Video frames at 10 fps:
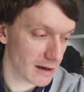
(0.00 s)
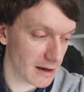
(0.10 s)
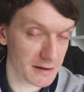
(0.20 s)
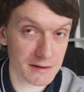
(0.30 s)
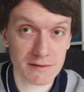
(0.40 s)

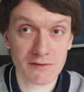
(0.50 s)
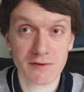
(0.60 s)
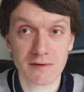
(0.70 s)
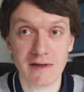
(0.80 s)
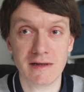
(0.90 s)
And
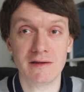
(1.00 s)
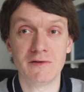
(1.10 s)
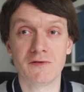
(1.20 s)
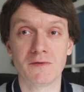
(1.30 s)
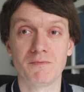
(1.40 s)
it
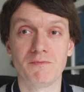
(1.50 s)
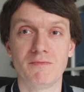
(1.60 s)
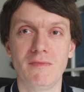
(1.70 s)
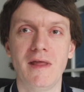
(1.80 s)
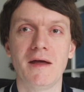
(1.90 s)
is
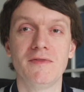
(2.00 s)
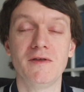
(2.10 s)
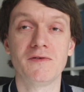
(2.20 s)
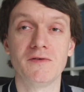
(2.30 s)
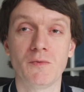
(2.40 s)
And
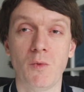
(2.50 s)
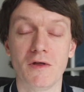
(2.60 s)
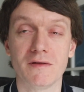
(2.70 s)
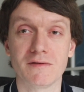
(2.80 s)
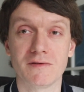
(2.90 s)
this is
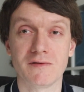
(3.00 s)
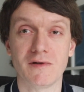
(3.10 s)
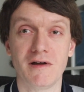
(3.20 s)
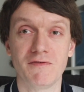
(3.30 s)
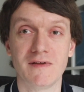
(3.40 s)
what
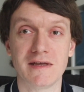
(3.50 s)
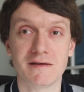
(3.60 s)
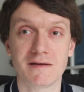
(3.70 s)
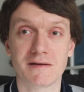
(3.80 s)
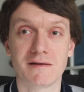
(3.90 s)
I
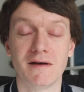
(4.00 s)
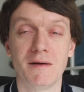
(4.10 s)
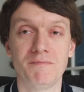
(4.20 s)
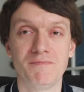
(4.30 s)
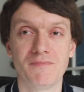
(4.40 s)
think
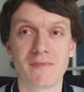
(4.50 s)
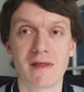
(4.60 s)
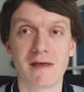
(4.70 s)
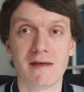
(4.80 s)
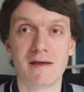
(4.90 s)

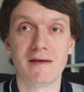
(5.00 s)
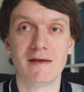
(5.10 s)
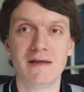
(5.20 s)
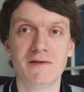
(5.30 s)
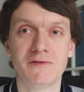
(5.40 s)

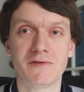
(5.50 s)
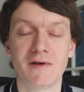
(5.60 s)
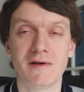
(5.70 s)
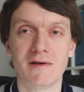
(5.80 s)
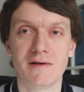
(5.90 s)
is,
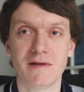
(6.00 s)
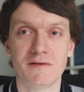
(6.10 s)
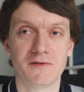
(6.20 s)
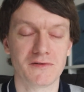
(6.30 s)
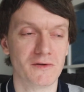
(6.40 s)

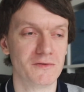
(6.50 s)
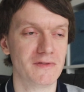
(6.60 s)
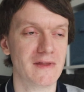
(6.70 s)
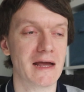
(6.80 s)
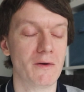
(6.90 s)
and so
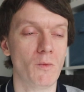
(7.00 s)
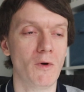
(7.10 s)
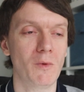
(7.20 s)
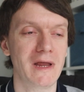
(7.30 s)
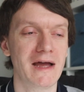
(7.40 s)
now
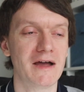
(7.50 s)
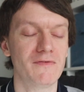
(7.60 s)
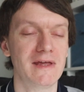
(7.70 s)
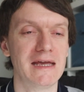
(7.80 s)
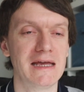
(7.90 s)
what we
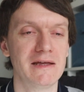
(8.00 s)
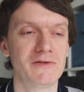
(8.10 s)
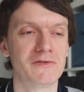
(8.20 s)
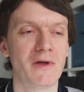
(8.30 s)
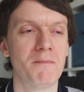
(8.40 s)
have here
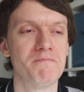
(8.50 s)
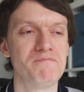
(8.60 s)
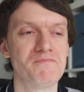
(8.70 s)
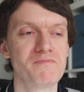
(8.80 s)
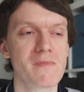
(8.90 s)
is
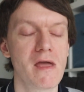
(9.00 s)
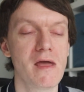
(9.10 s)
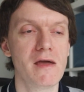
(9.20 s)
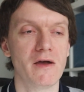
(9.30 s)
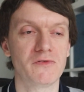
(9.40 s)
a
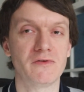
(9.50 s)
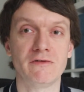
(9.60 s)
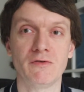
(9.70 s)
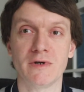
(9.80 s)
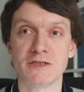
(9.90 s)

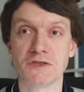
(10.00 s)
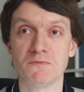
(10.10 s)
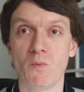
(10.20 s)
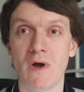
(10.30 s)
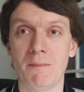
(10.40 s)

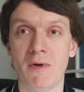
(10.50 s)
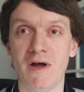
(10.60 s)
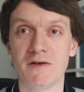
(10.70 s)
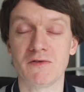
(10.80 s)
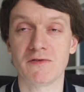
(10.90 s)
situation
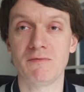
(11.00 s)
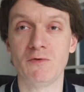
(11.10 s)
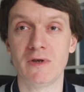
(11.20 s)
whereby the civil